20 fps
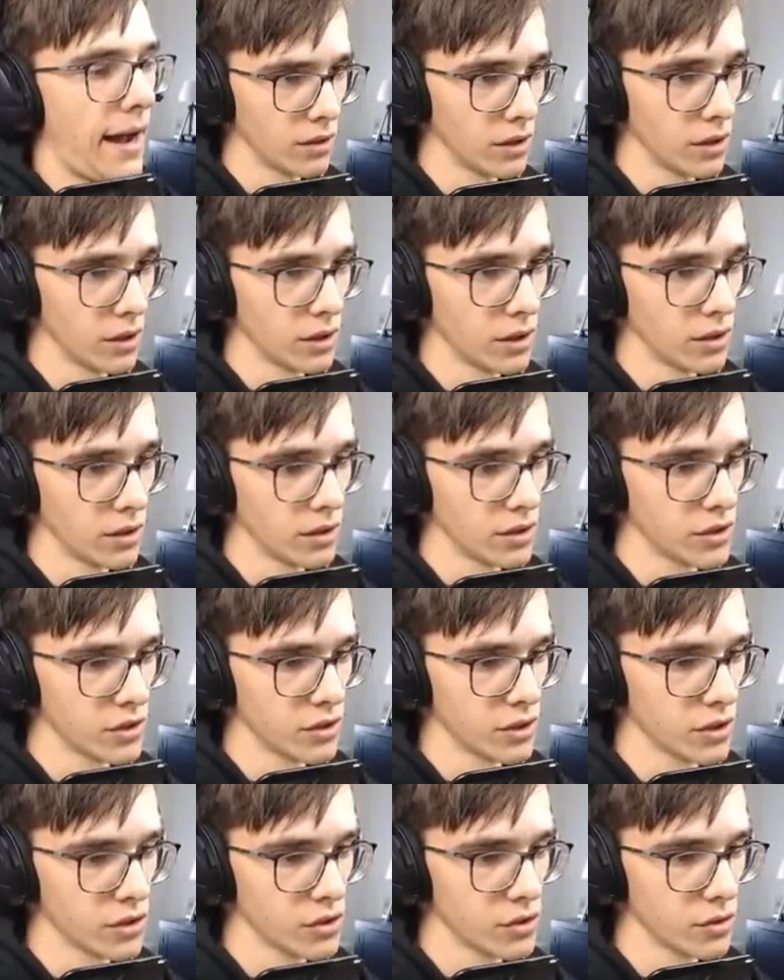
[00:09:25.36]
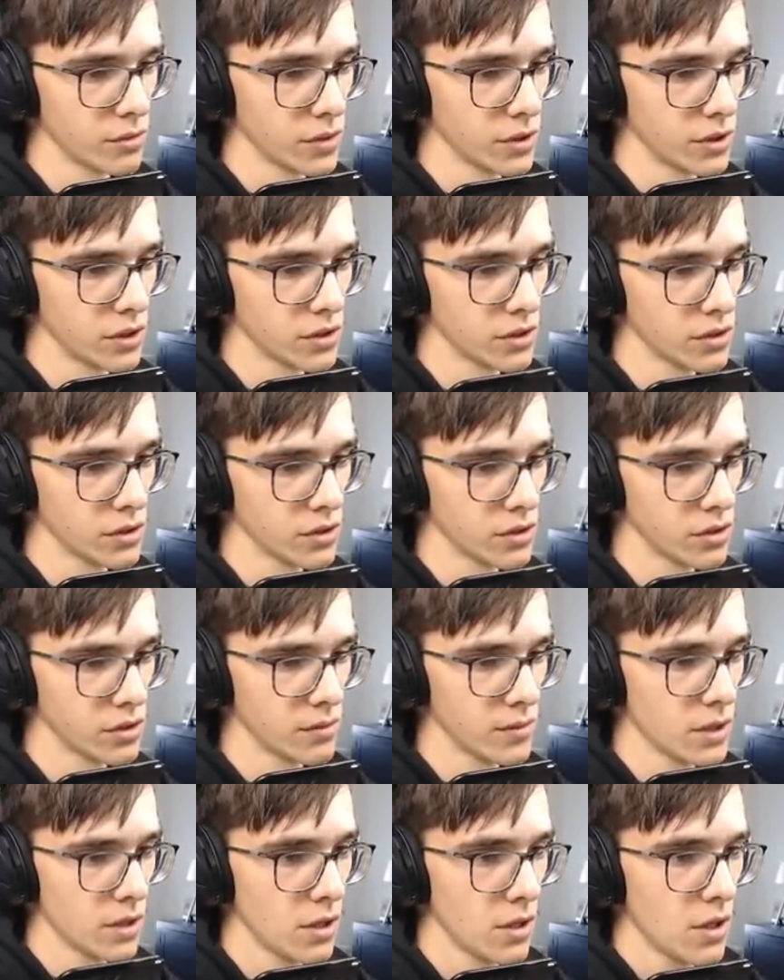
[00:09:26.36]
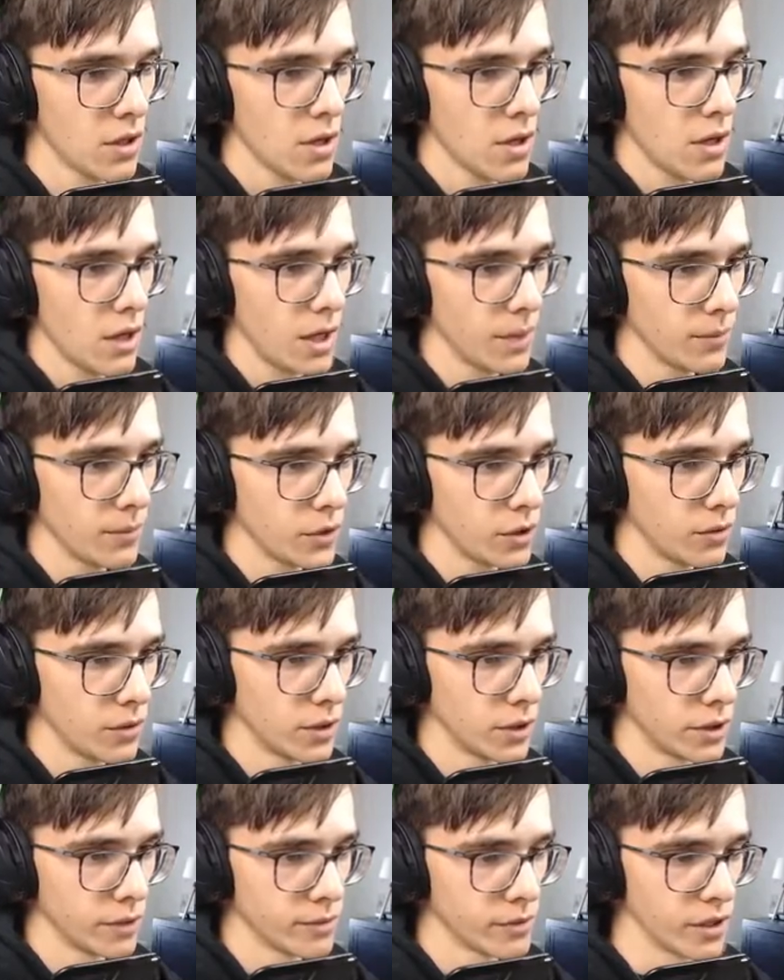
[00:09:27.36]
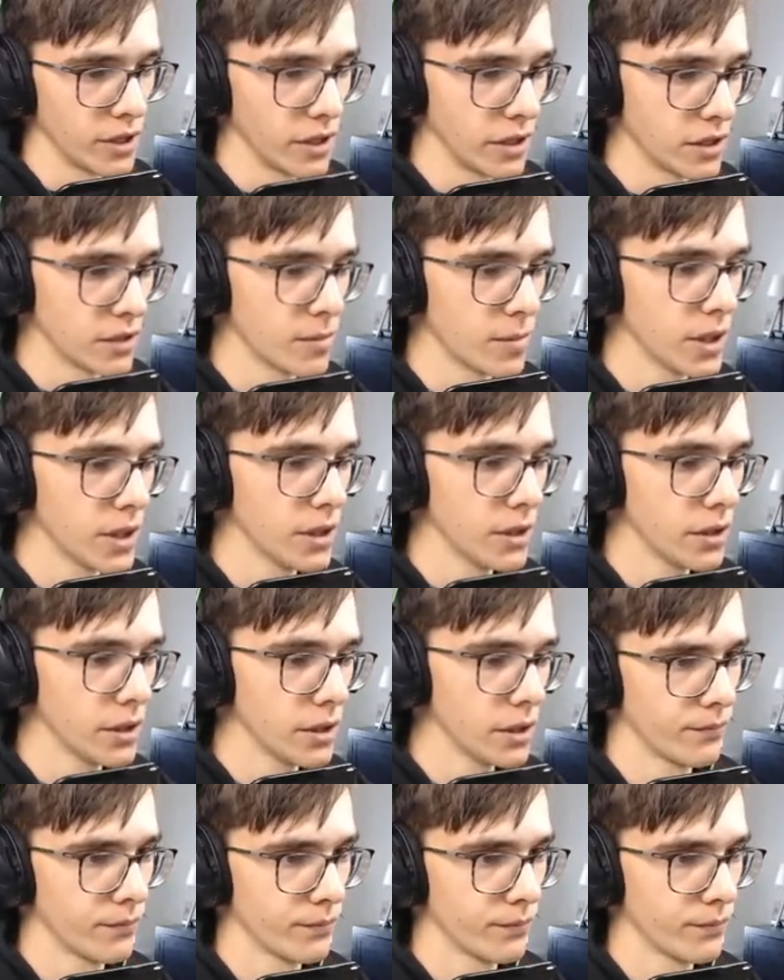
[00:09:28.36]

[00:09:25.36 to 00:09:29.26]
Ah, uh, there's another zombie, there's another zombie. I'm going upstairs, bye.